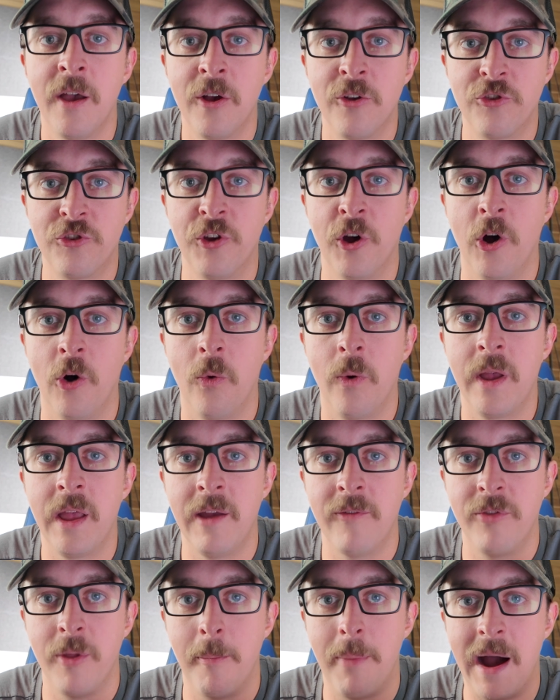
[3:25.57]
So
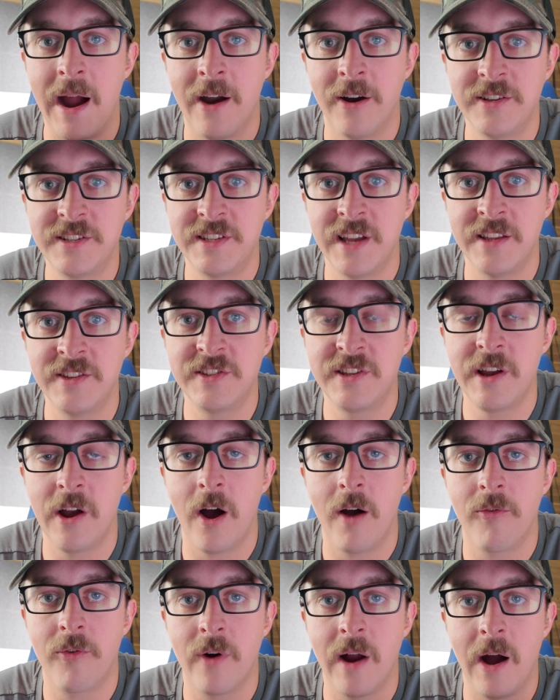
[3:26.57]
if the buyer sends the
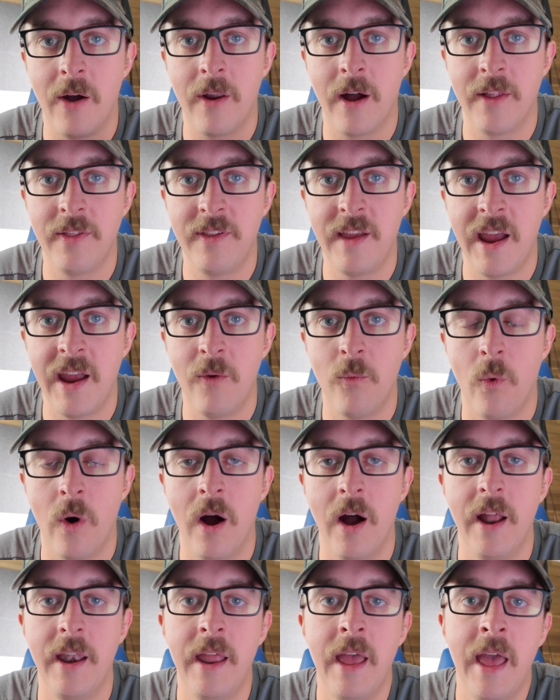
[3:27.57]
offer out on day
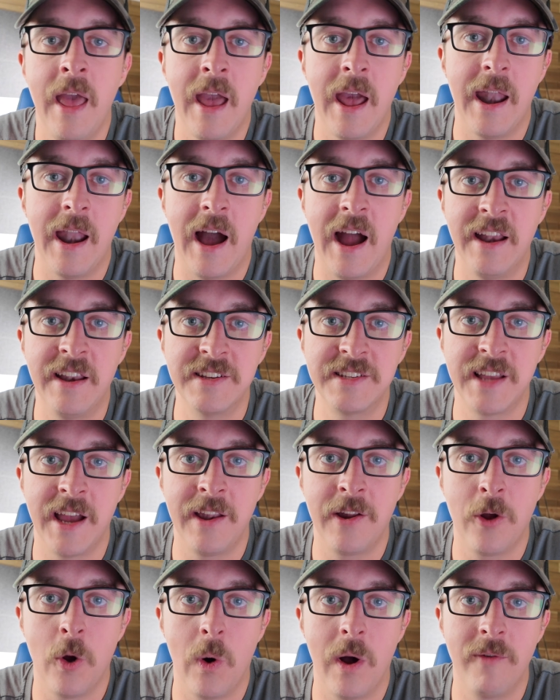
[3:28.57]
1 and I decide
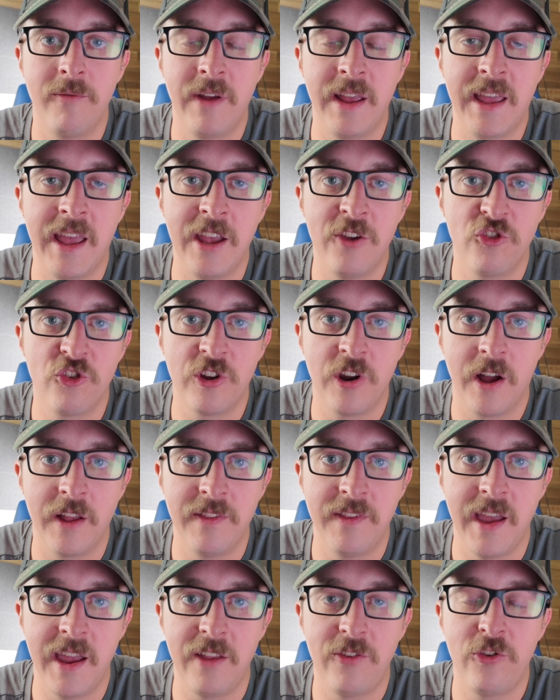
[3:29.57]
to go on vacation on
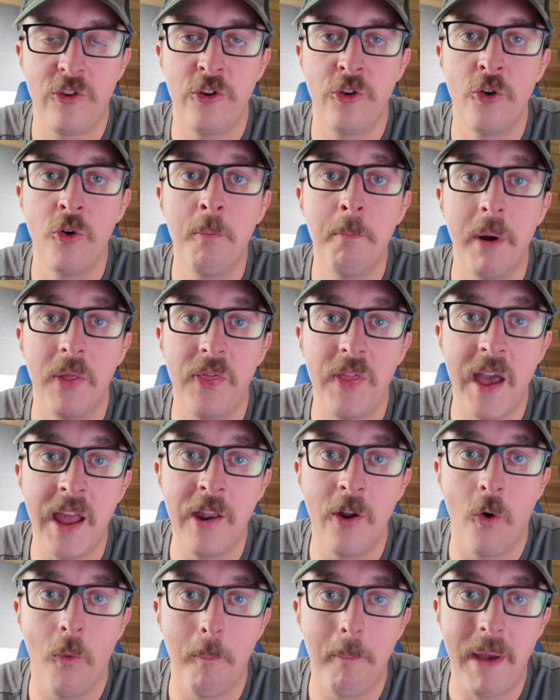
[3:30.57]
day 2, but they
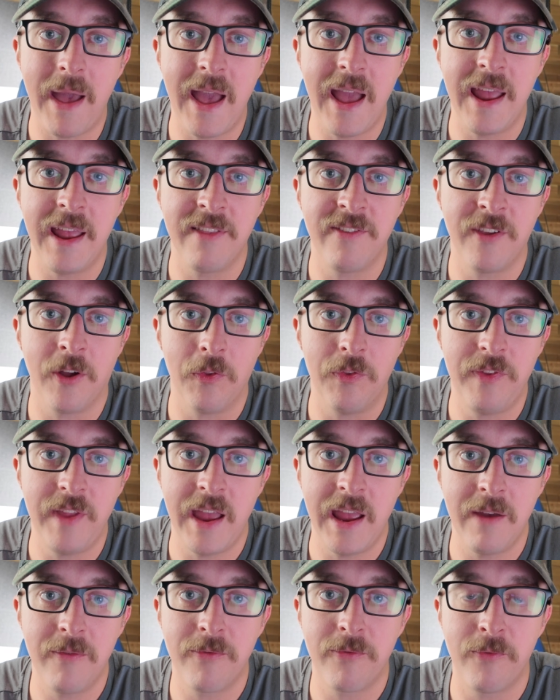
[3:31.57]
don't pay until
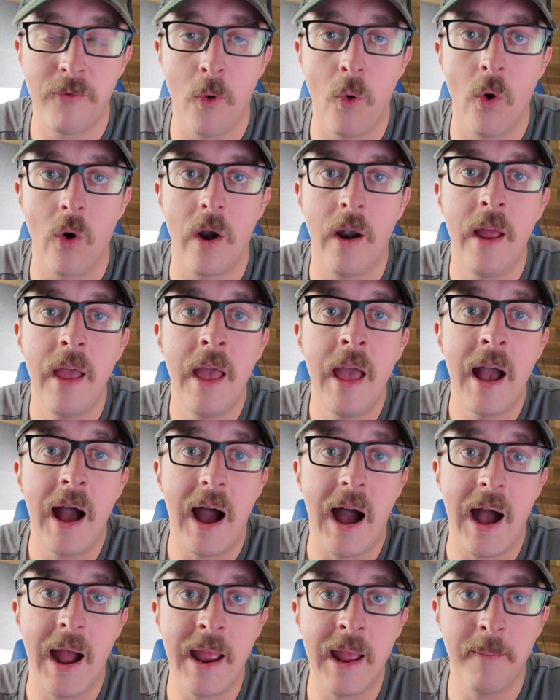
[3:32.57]
day 4,
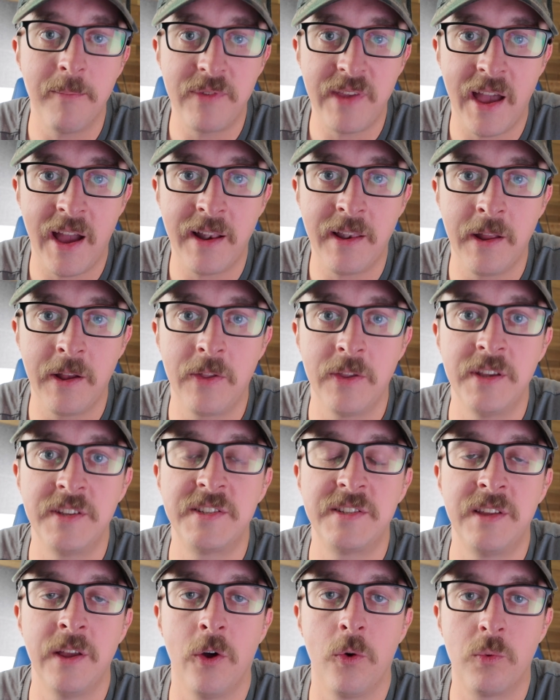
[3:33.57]
I am technically
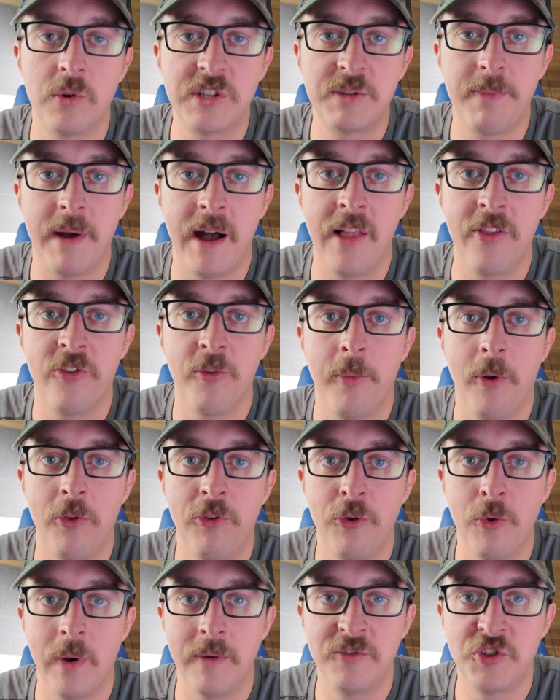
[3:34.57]
still responsible
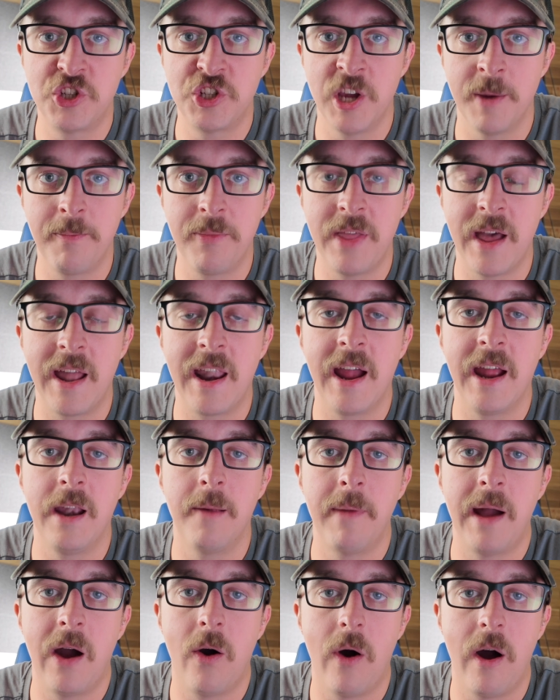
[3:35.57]
to have shipped that
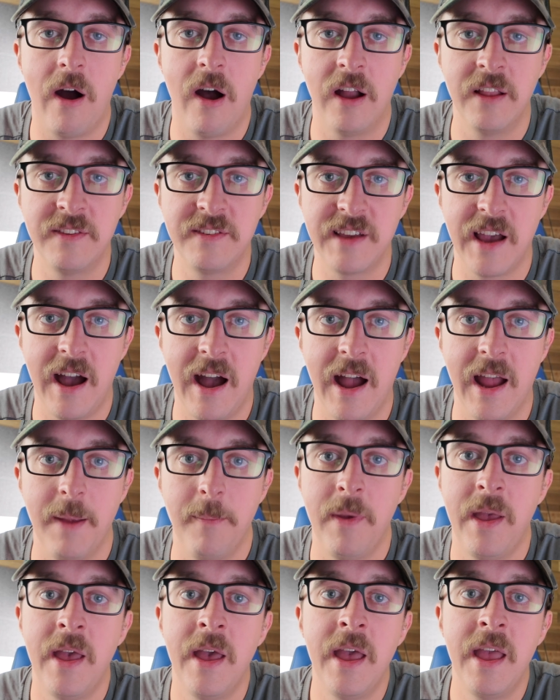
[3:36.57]
item out on
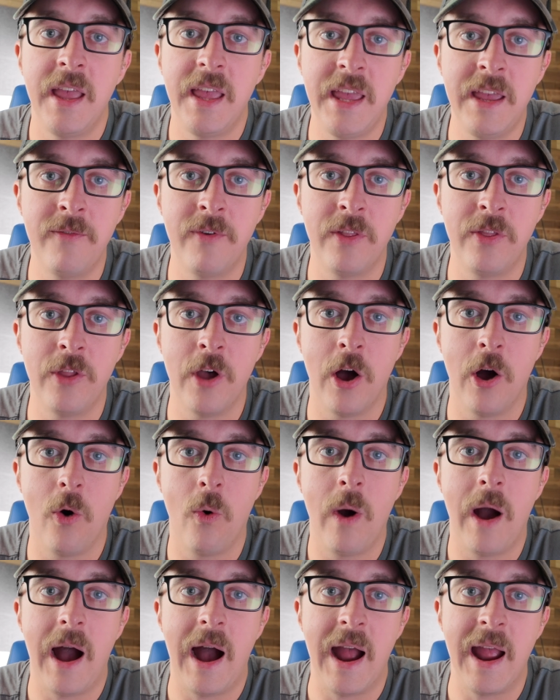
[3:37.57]
time, even
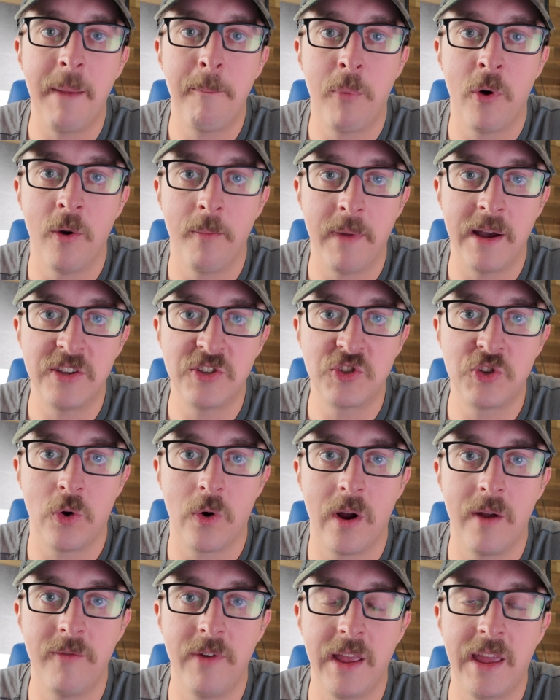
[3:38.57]
though I put my
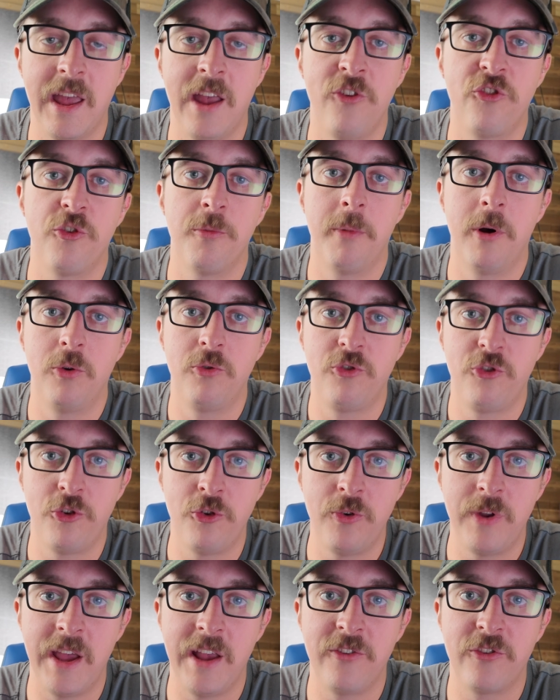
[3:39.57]
store on vacation mode
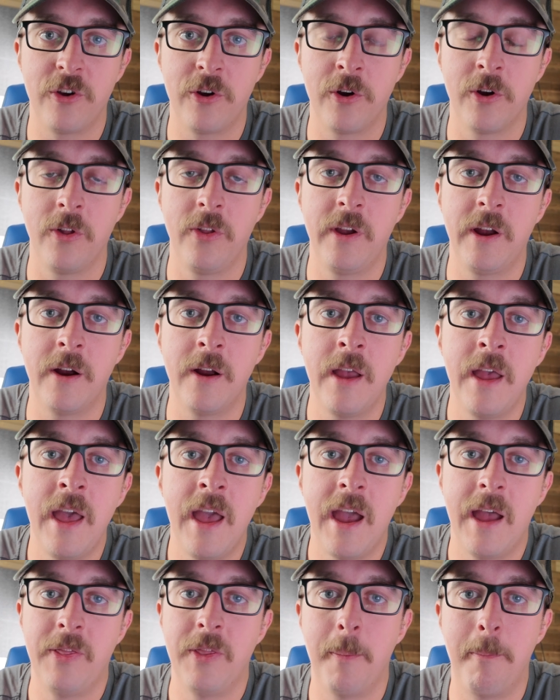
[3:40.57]
2 days earlier
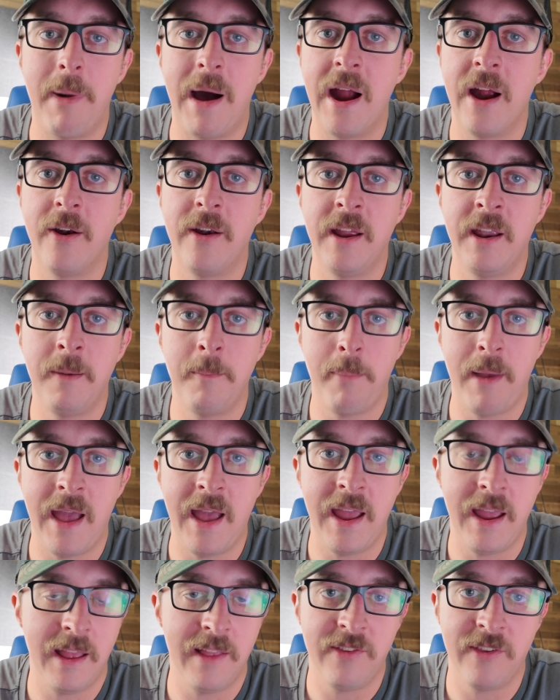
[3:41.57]
and the buyer didn't
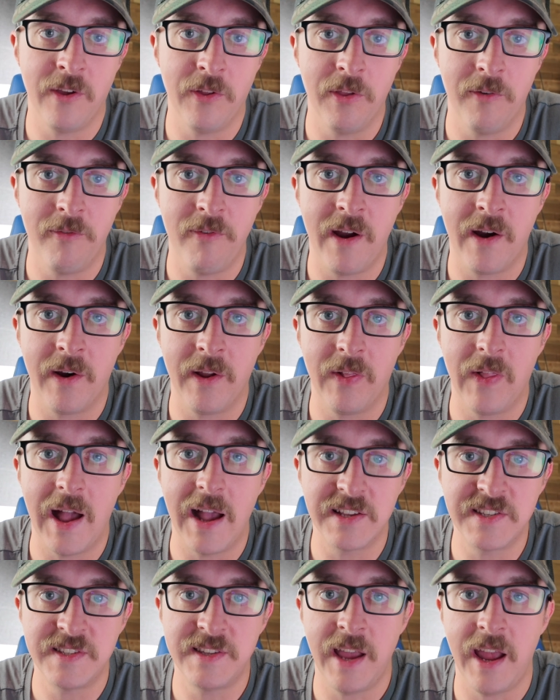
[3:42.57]
pay until the very
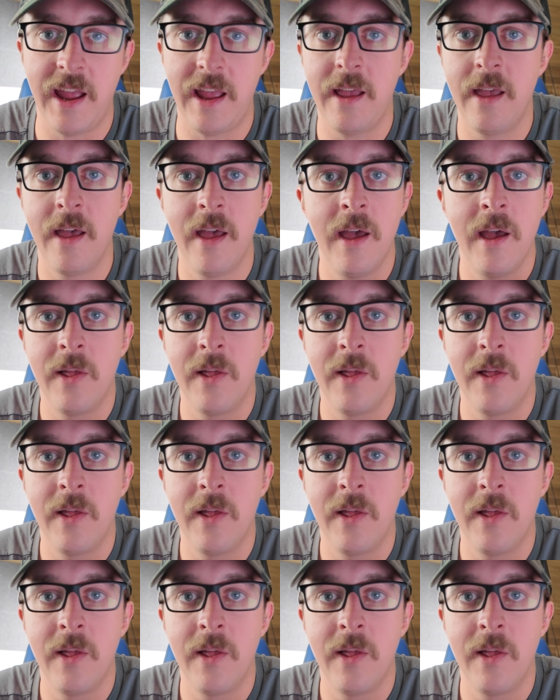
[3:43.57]
last day.